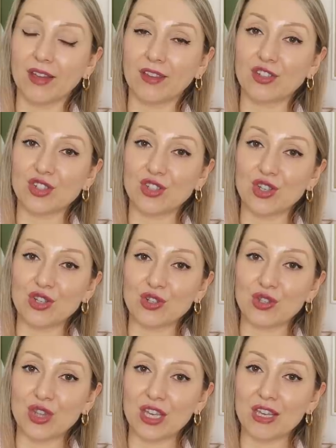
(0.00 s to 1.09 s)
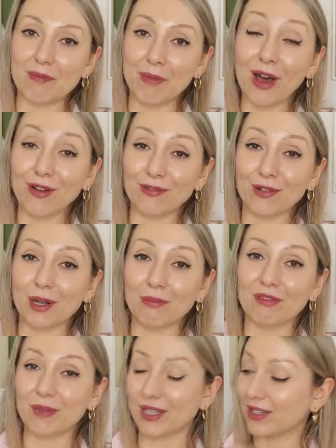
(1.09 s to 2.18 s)
is just to do the
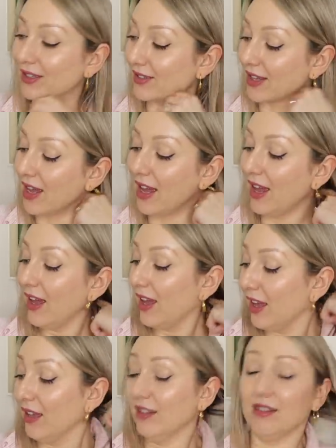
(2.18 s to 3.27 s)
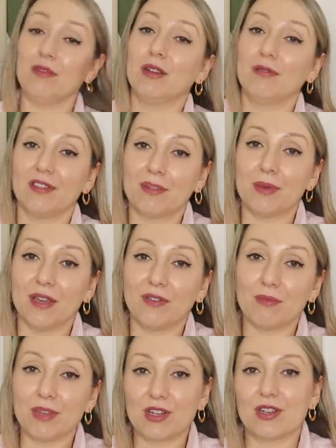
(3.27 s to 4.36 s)
bathrooms, because sometimes it's a bit of a
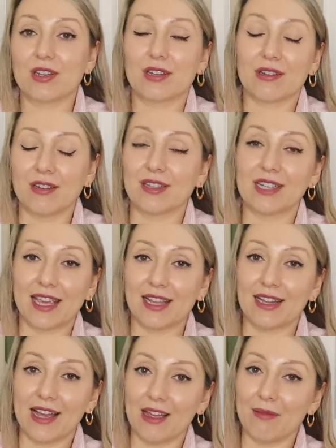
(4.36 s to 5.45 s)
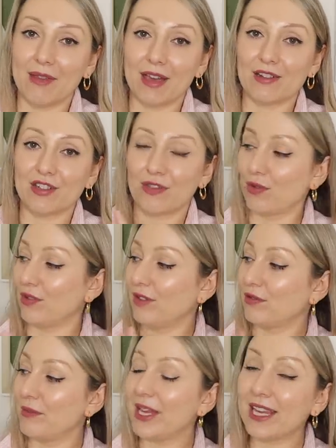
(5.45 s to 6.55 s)
mission like taking that up there, and I just thought this
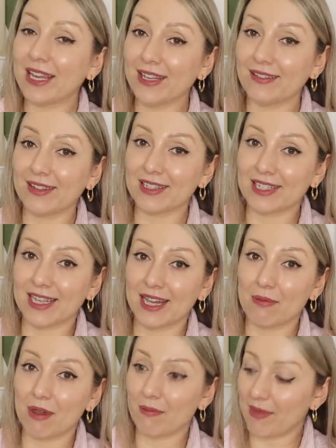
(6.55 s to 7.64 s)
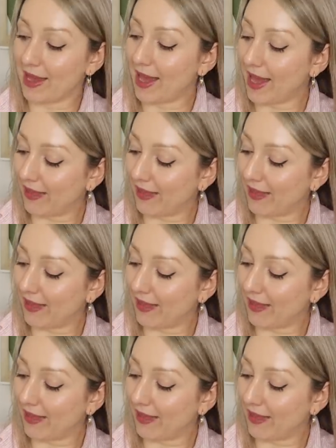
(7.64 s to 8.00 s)
would be easier to keep up there.